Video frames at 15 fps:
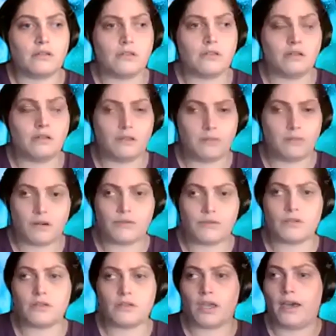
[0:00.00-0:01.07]
the person
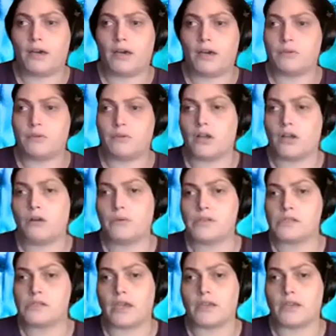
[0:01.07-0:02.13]
that I would always
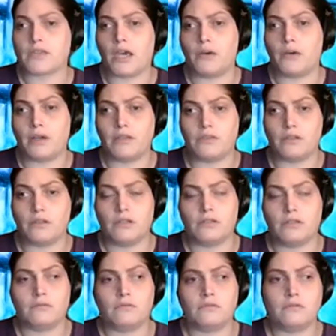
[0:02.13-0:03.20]
ask how I
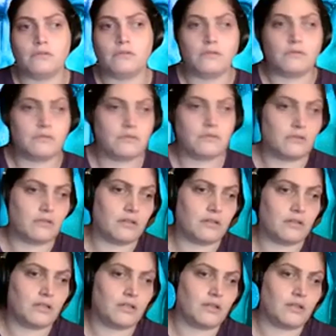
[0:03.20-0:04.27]
done,
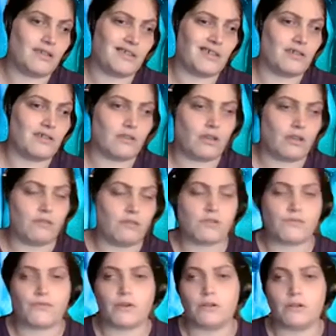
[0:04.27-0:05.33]
get notes
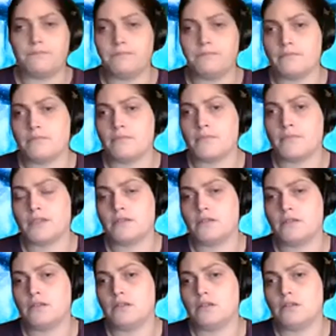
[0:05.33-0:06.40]
from,
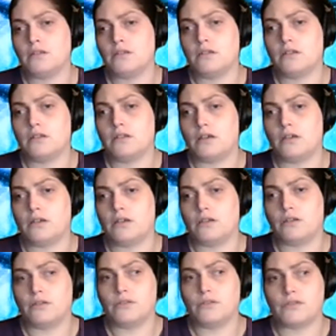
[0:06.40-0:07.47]

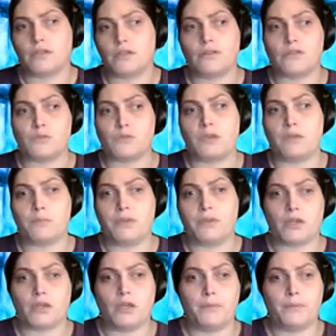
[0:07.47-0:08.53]
so to speak,
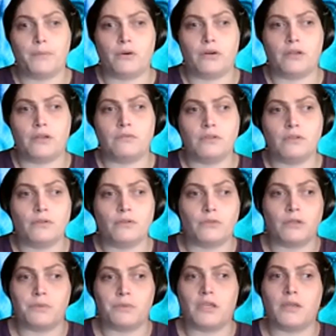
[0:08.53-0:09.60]
pick up on,
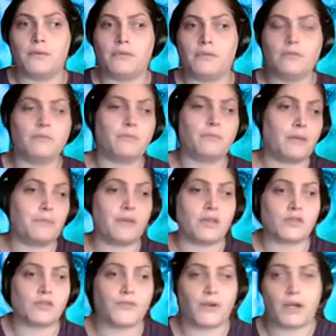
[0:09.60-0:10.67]
would be my
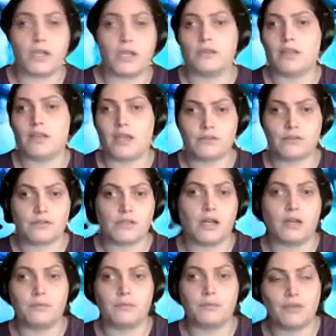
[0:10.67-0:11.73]
best friend at the
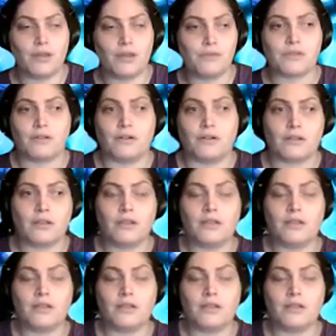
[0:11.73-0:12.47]
time, Ghost Dog.